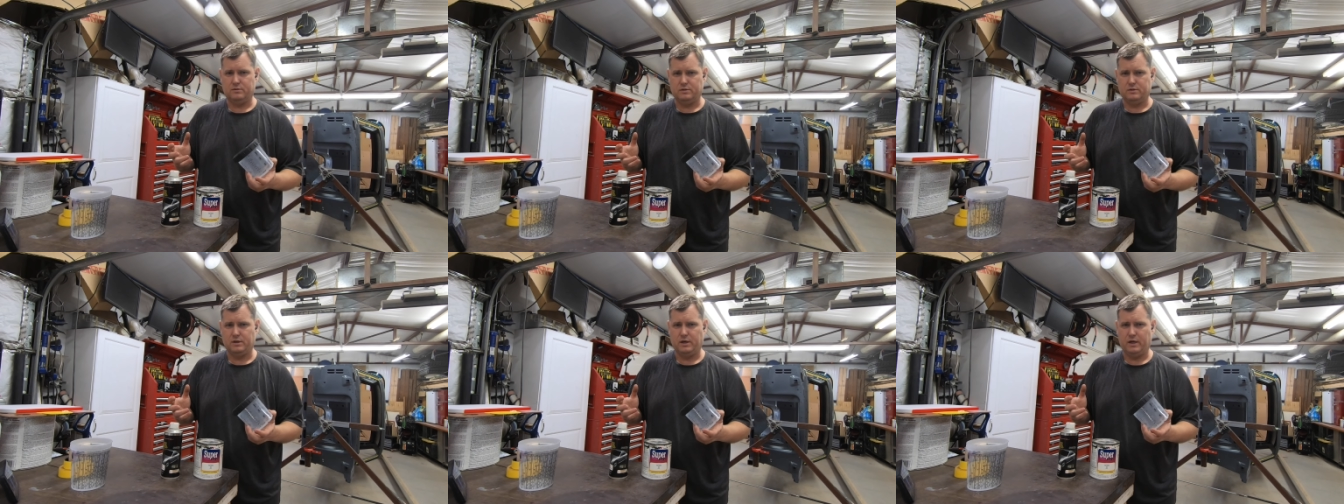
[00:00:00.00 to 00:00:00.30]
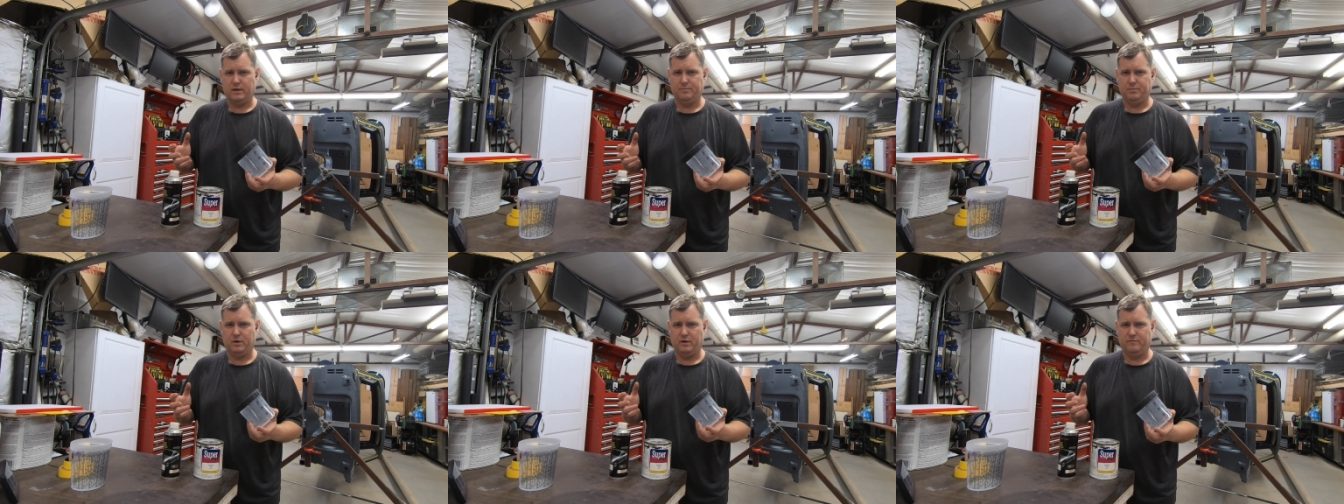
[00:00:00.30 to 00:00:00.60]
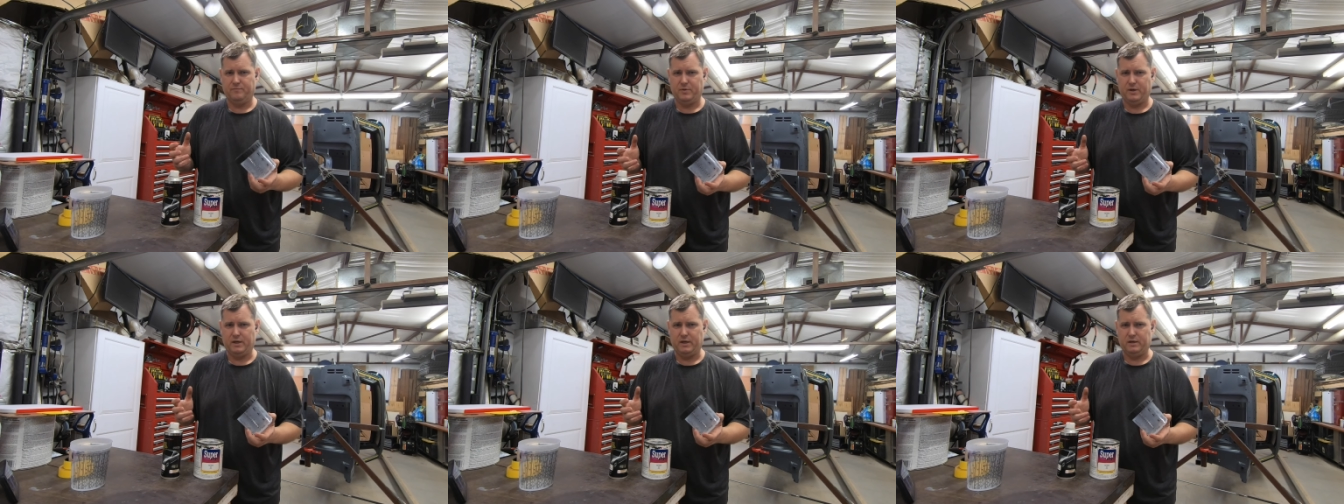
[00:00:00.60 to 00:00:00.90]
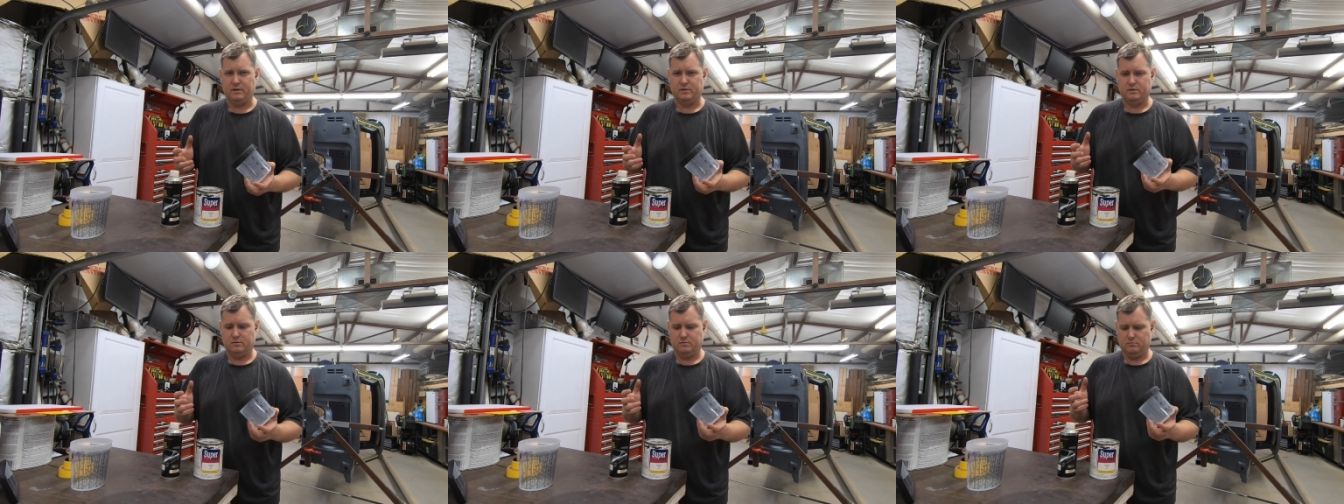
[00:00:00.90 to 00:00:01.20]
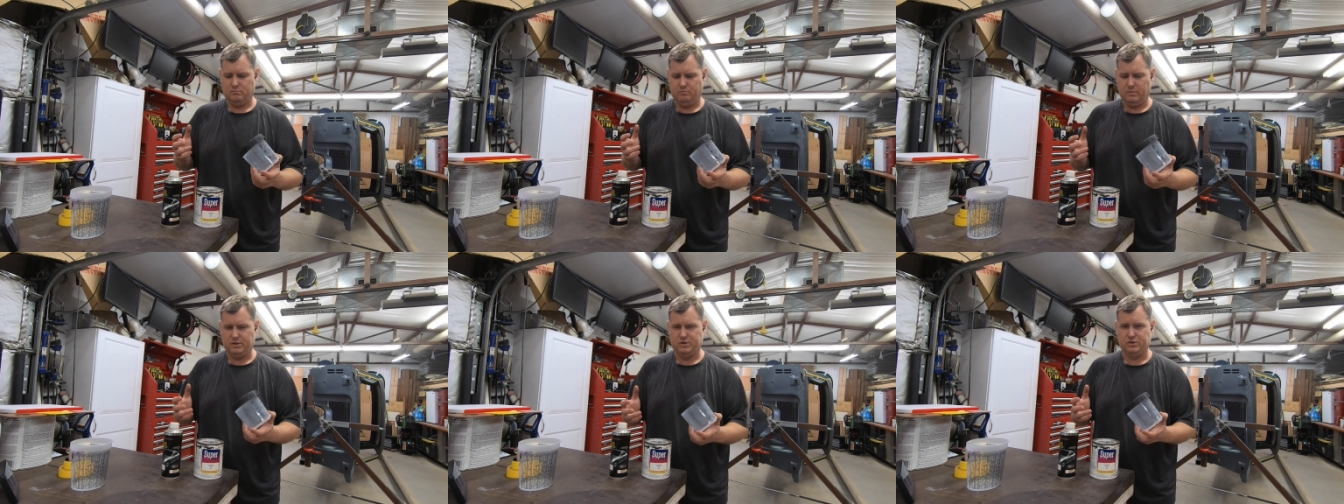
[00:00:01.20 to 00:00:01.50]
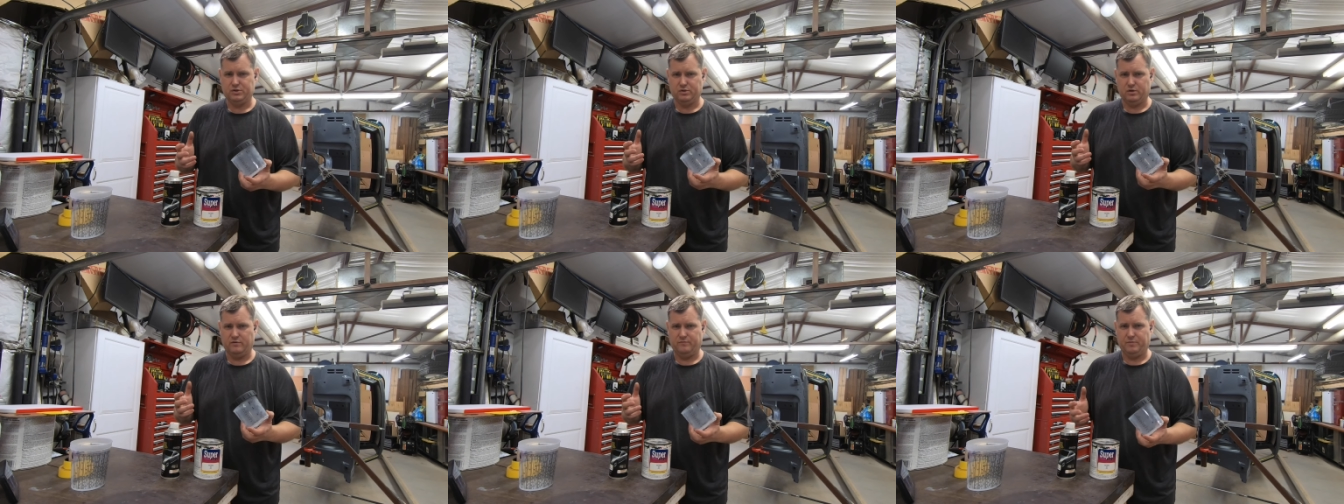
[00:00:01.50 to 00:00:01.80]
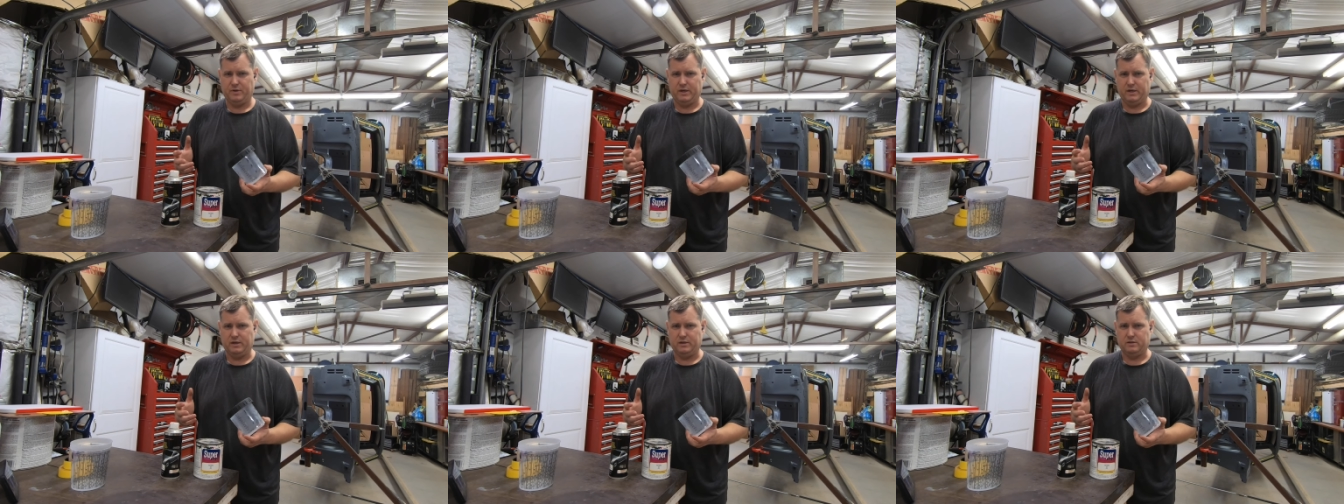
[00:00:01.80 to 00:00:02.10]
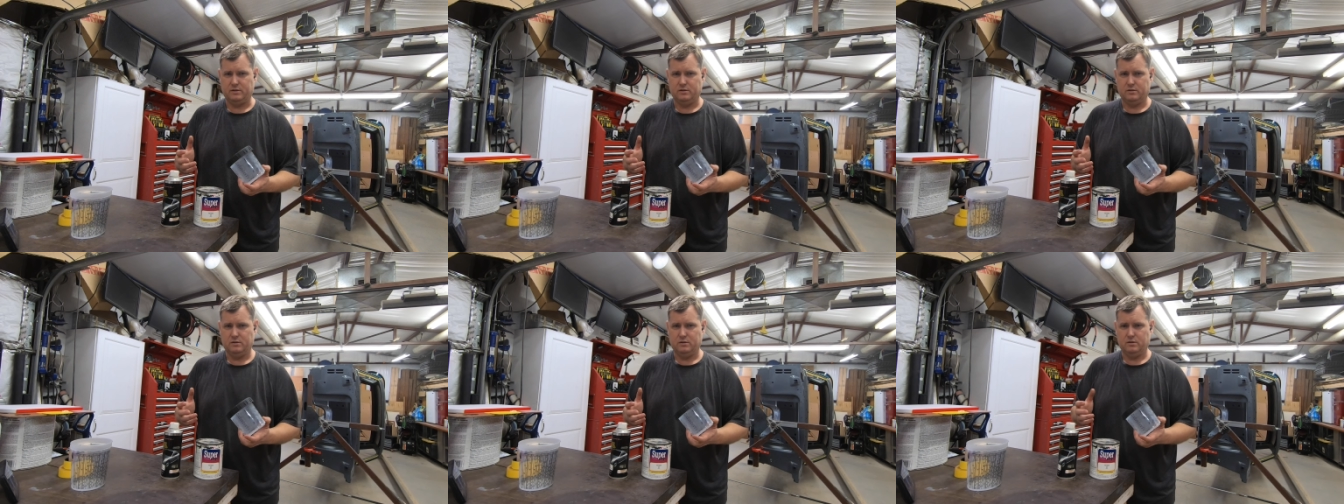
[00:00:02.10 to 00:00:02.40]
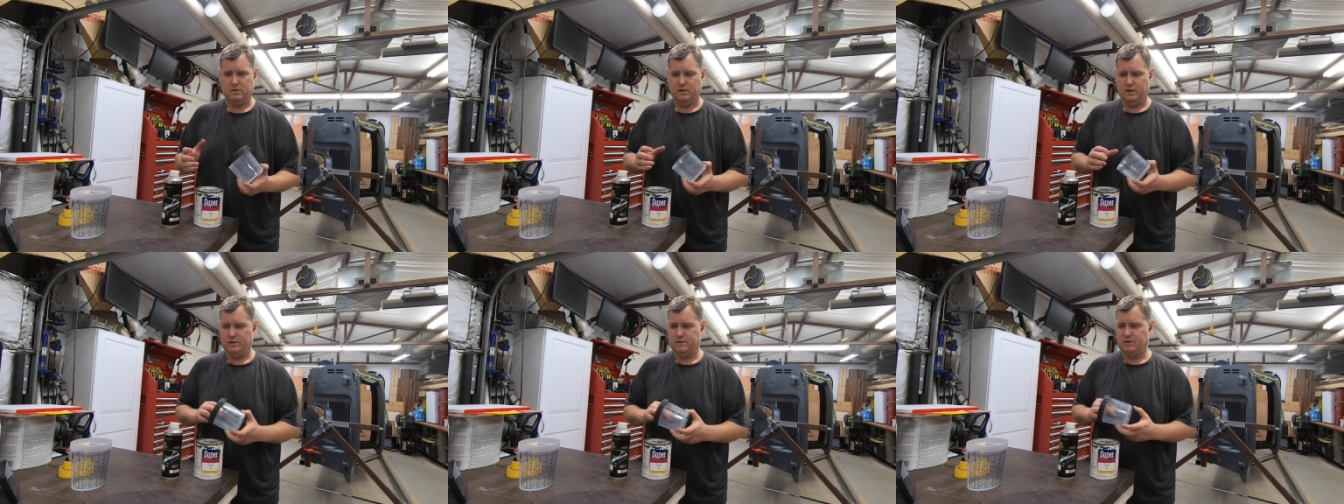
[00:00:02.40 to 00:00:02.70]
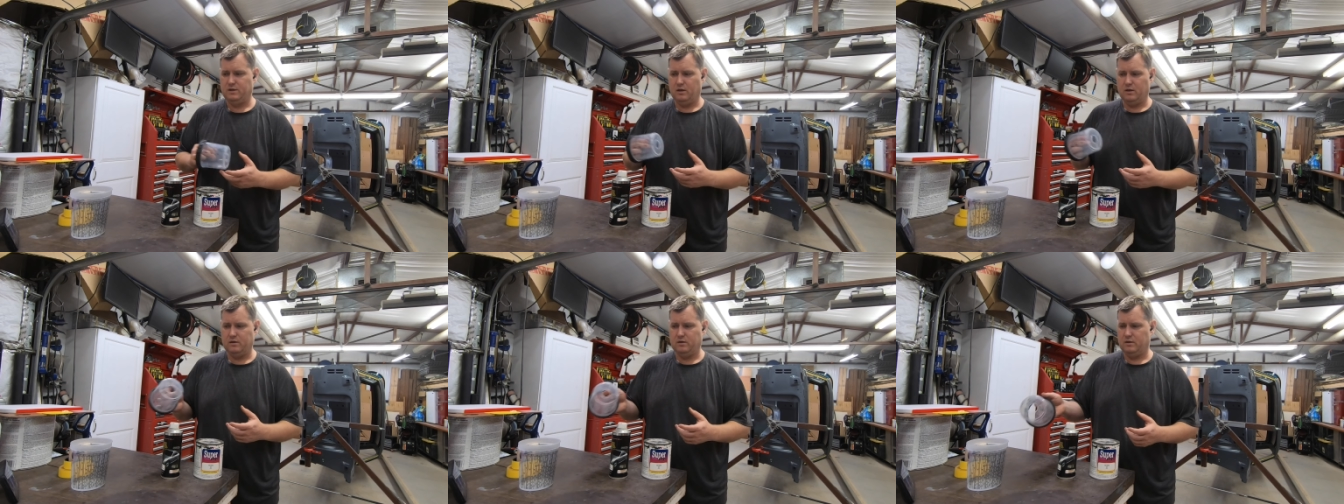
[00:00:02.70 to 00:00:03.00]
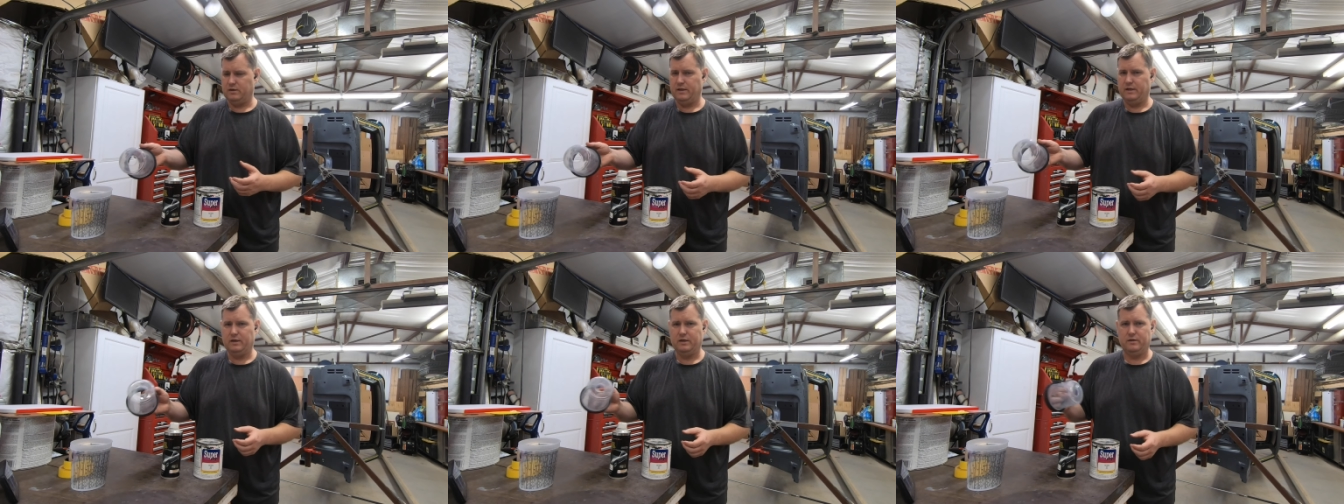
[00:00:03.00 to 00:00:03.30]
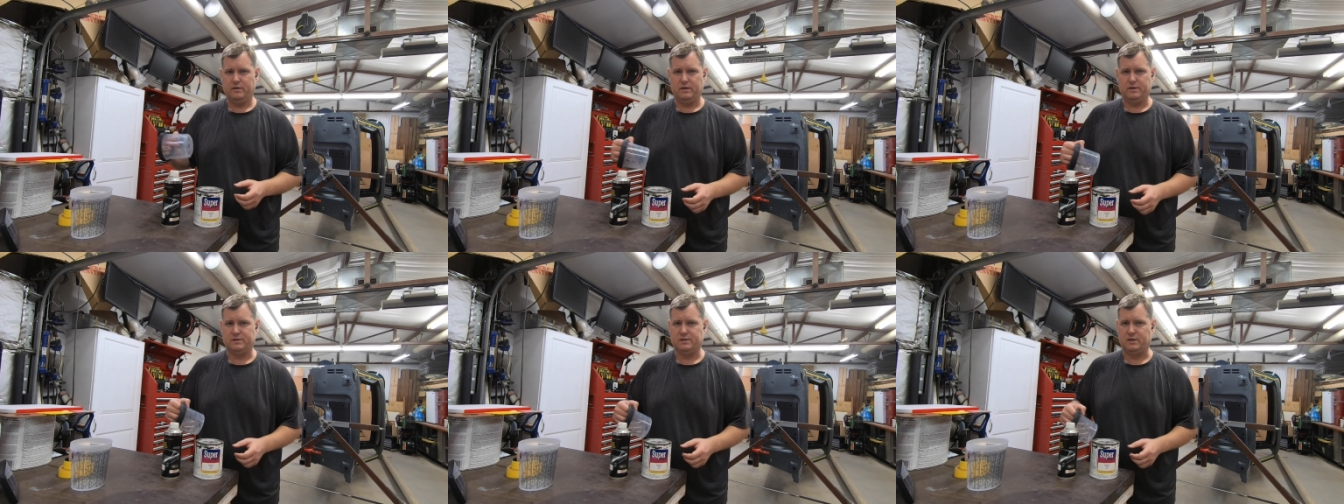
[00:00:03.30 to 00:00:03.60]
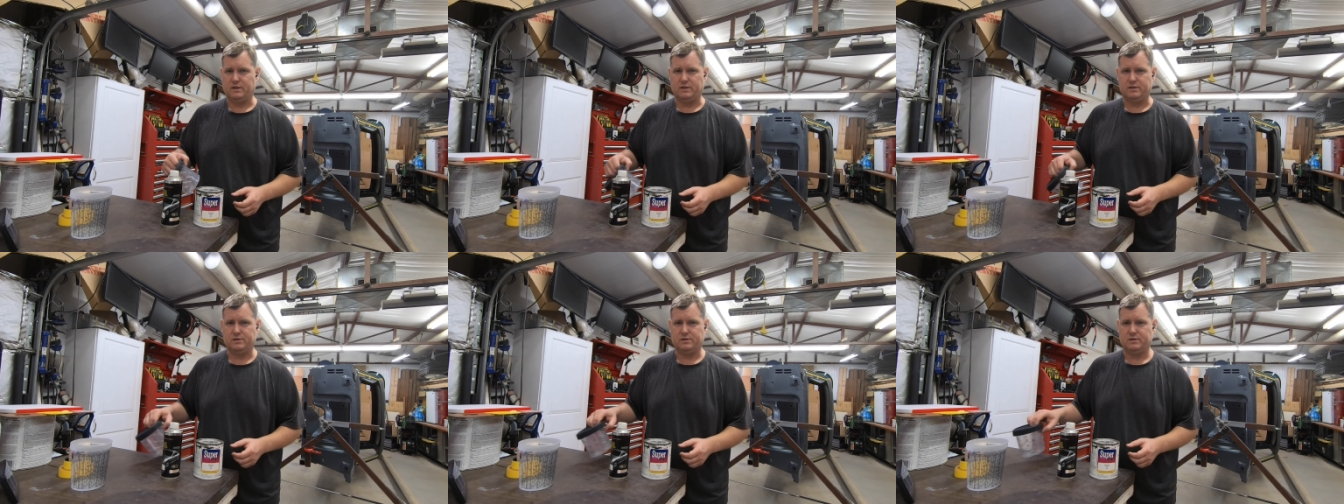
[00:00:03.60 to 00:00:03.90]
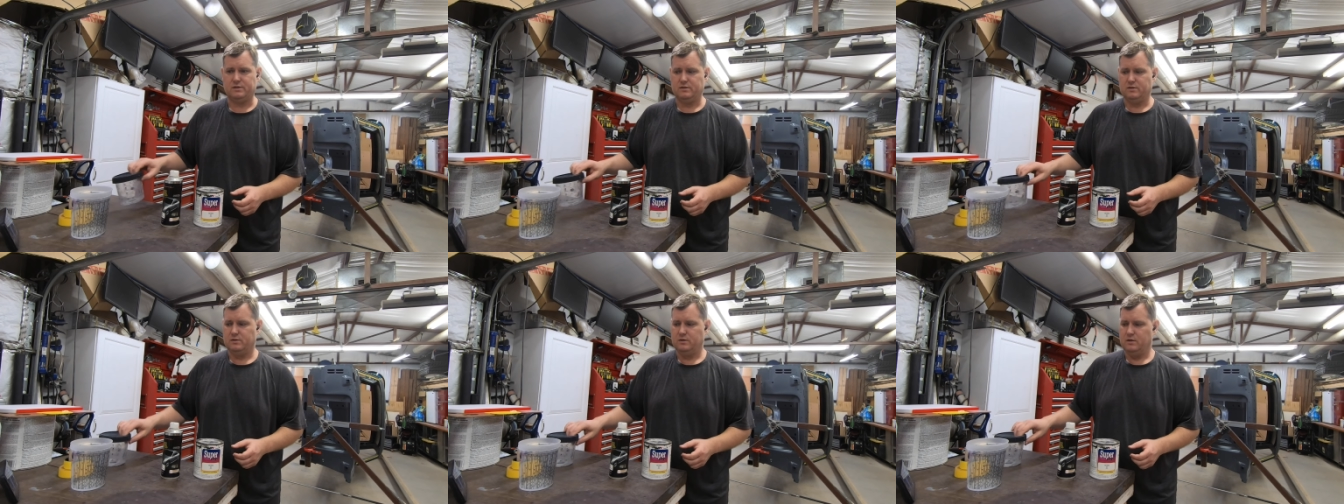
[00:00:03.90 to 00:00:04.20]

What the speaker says: type of paint, mixture of paint, is not on any of these things?